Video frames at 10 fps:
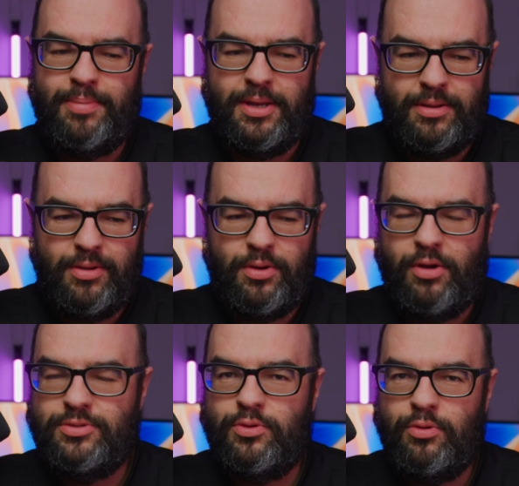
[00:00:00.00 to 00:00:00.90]
but you can
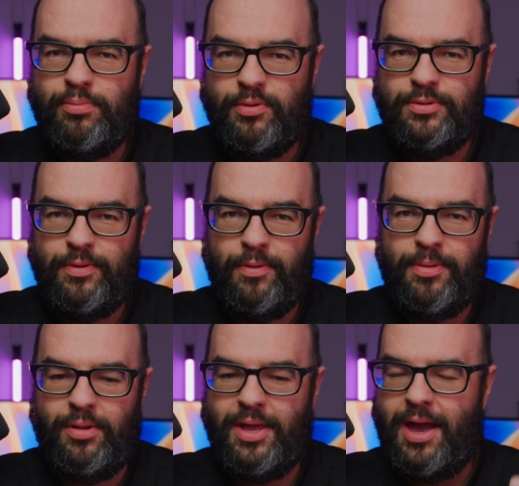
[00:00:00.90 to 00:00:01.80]
also do Bluetooth on like